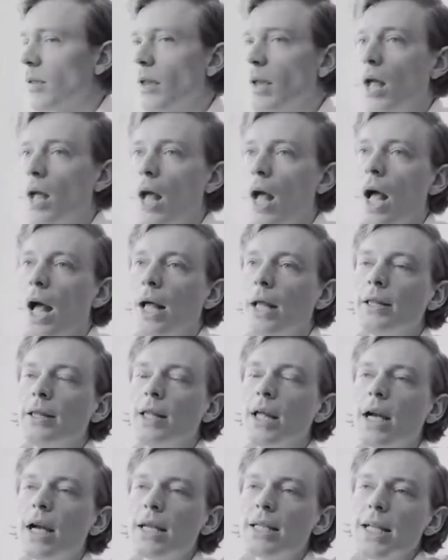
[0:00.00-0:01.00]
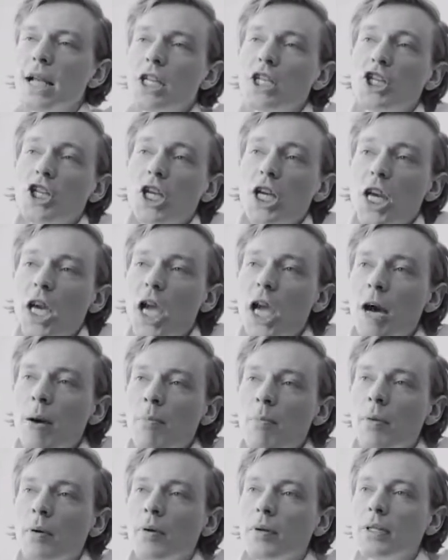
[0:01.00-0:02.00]
because they're really good
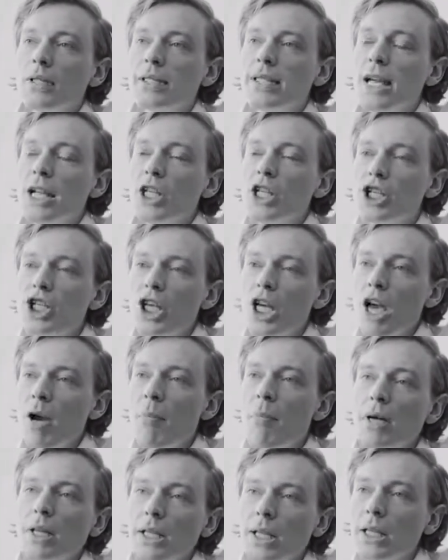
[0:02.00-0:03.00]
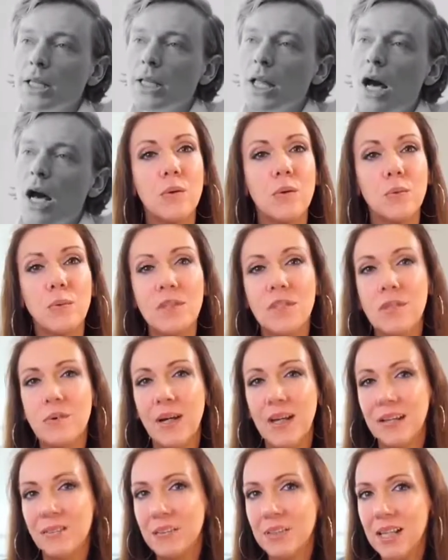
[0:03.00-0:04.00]
at justifying things. When you
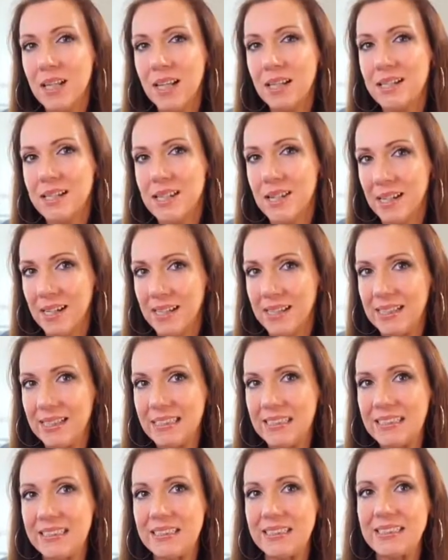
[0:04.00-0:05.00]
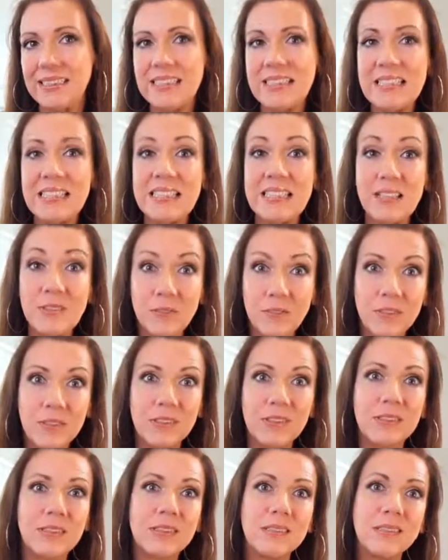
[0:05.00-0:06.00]
have a lot to hide, it's
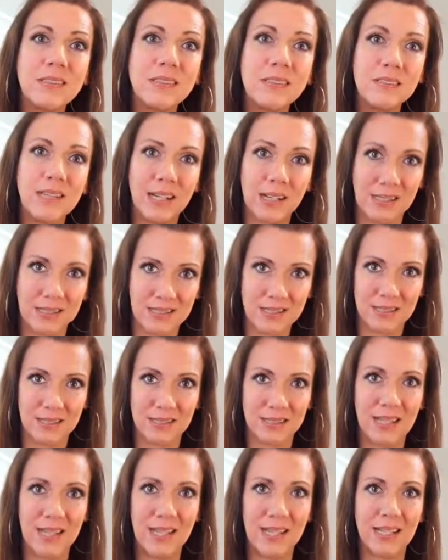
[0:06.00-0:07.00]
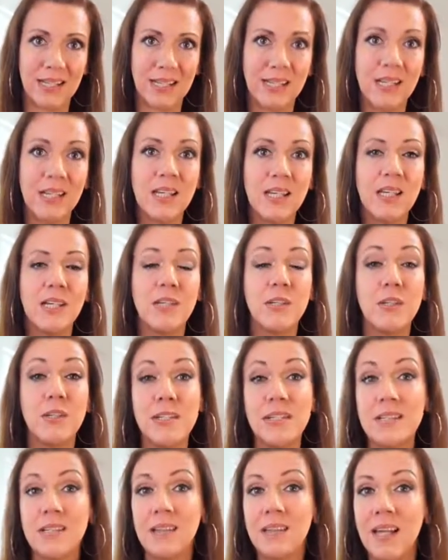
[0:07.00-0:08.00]
difficult not to lie. You need
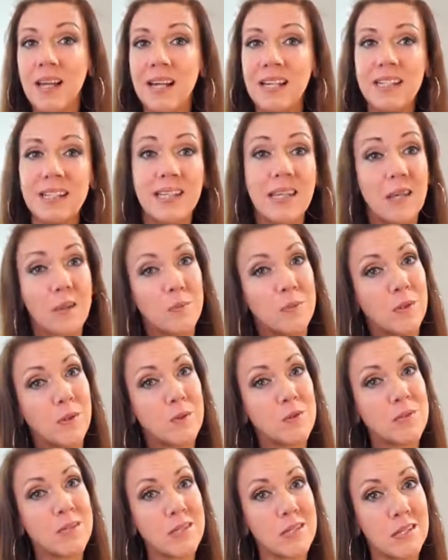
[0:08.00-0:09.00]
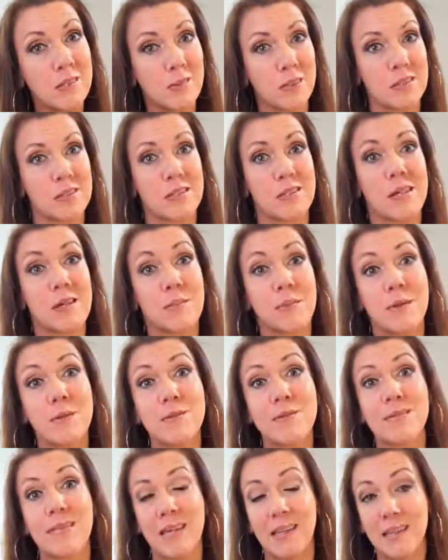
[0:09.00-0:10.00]
to lie to keep those secrets, to keep those
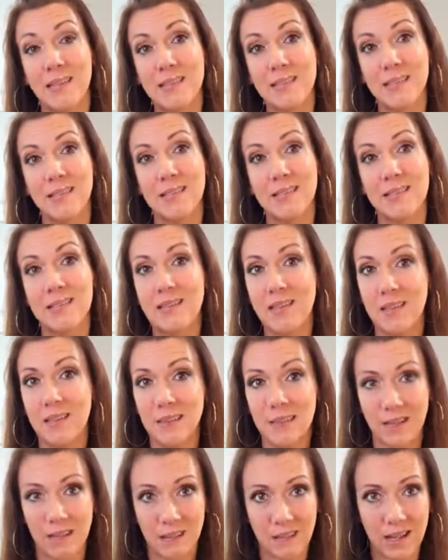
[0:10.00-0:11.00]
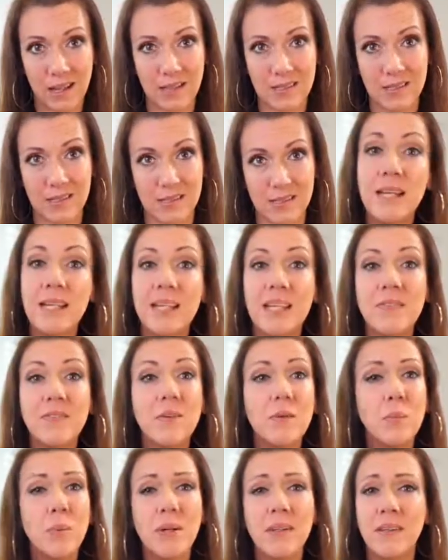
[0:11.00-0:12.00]
skeletons in the closet.
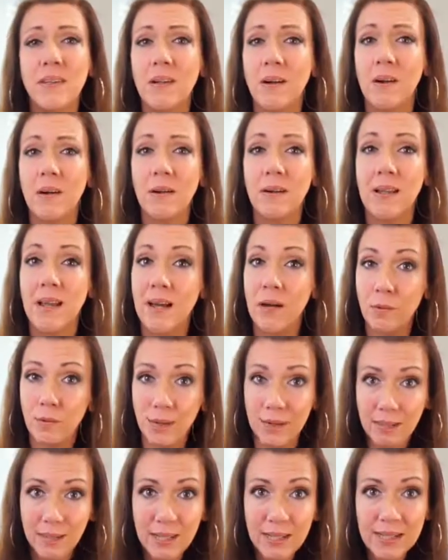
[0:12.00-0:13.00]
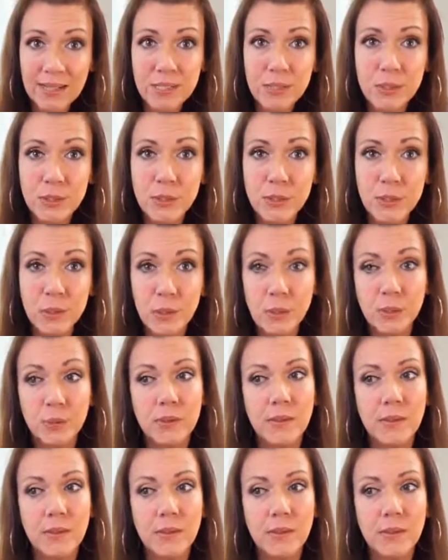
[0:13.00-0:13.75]
Even when they aren't outright lying to you,